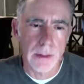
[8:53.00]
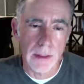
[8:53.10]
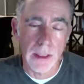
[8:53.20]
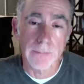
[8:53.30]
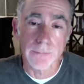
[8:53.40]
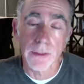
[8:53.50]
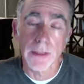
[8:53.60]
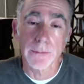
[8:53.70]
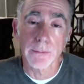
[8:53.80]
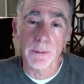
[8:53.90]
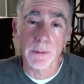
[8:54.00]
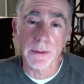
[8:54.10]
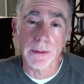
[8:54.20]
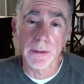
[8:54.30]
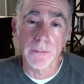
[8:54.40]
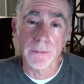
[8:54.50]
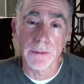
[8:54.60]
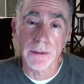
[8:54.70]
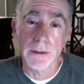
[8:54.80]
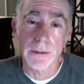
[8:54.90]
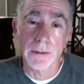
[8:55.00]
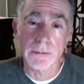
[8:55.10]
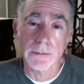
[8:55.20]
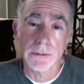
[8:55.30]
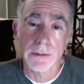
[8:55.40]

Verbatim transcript: lot of great reporting over the years.